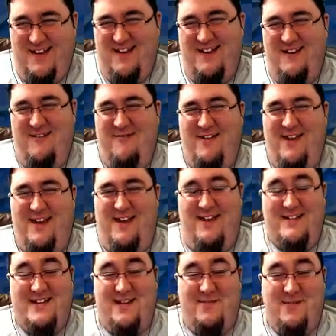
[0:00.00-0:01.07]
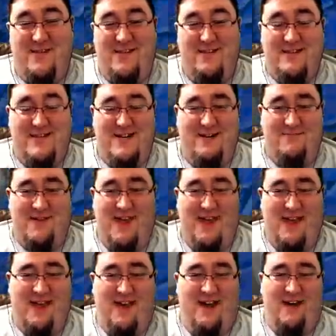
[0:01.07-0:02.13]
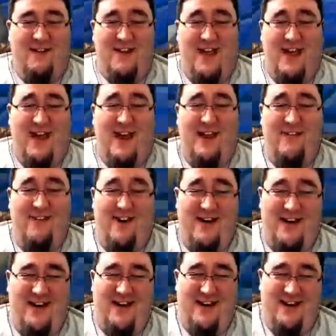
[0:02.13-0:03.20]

Oh my gosh, I'm such a nutcase. Okay, anyway.